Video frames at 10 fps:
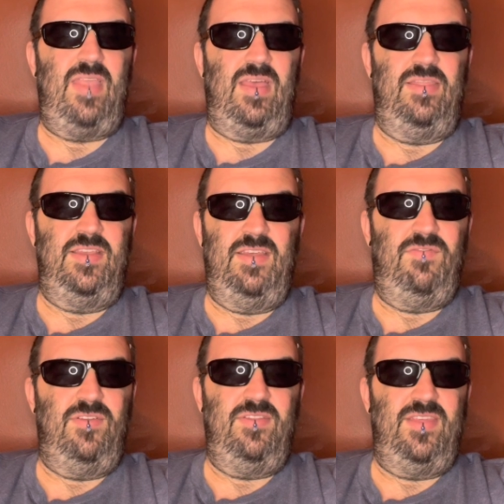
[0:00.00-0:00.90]
the
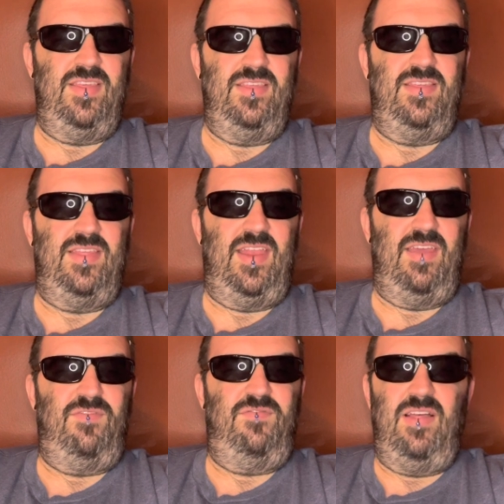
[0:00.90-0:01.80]
difference is that I
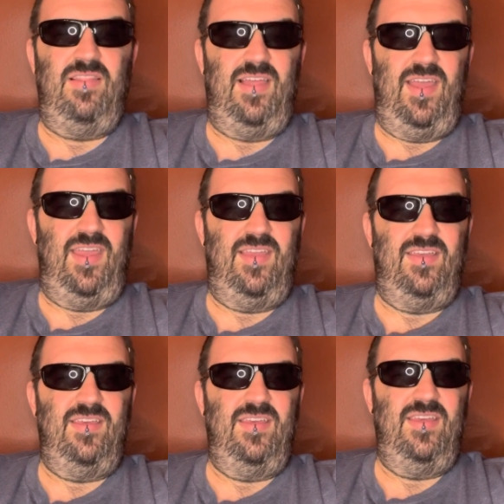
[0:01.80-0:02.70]
felt
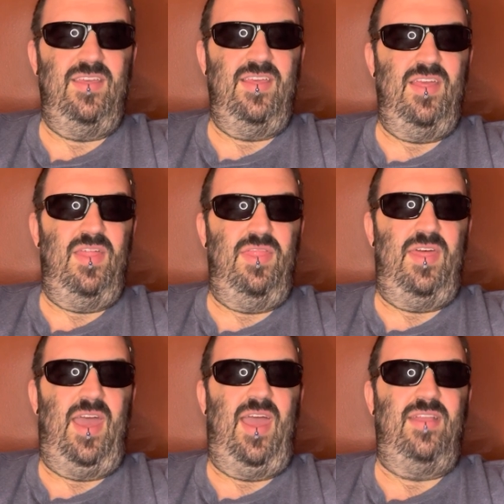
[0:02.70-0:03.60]
like
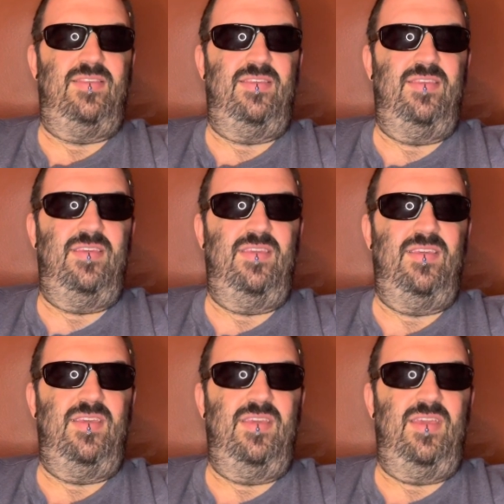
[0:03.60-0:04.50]
that
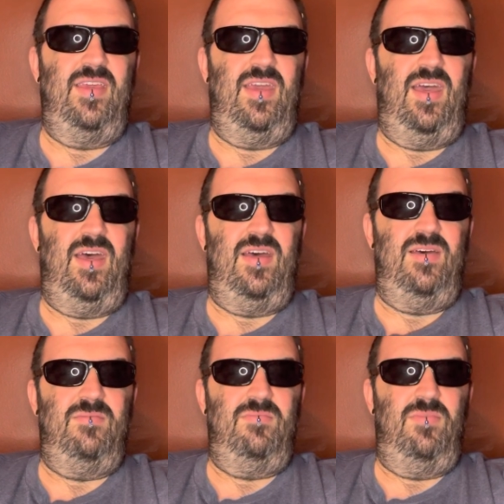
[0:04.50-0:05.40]

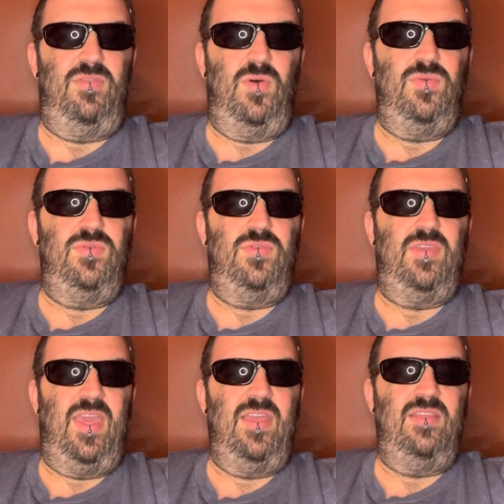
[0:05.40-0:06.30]
those
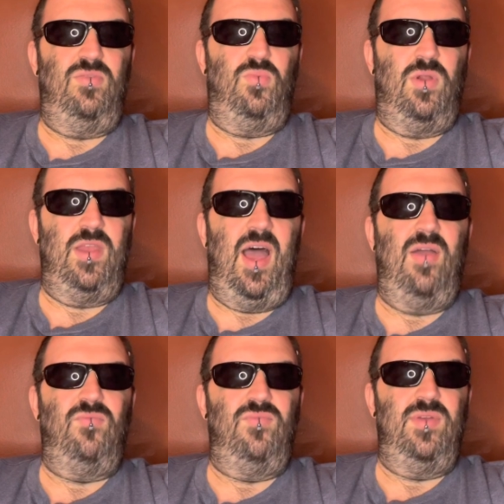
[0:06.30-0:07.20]
kids were
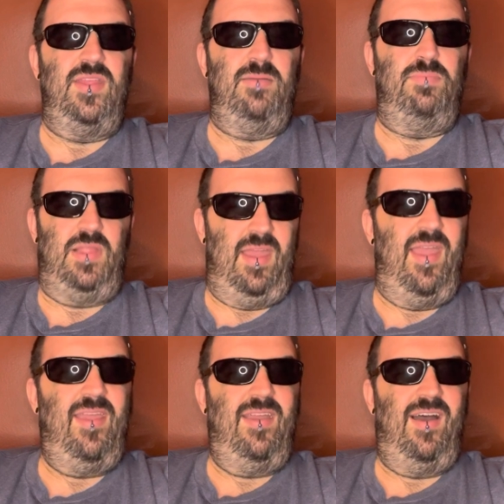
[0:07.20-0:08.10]
not really
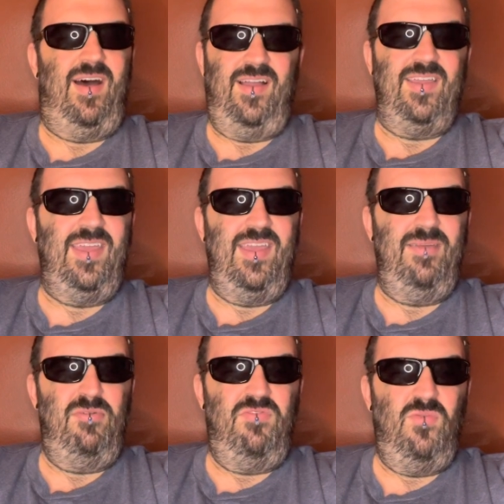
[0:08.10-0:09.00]
playing hockey
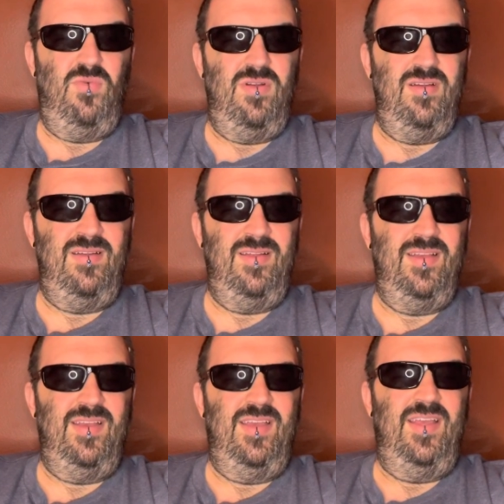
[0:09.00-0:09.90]
before.
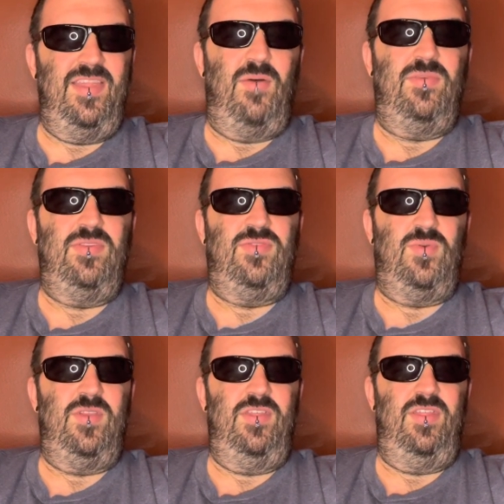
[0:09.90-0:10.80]
That was
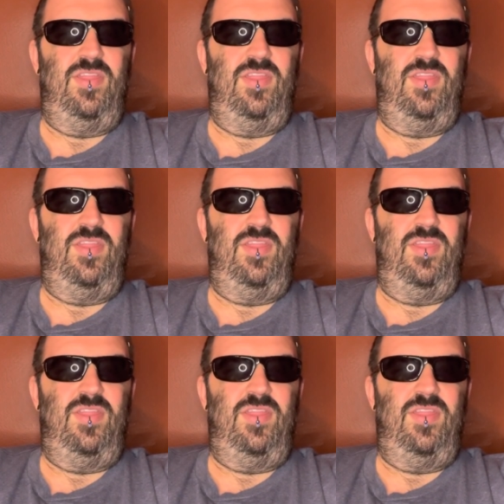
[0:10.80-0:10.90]
sort of the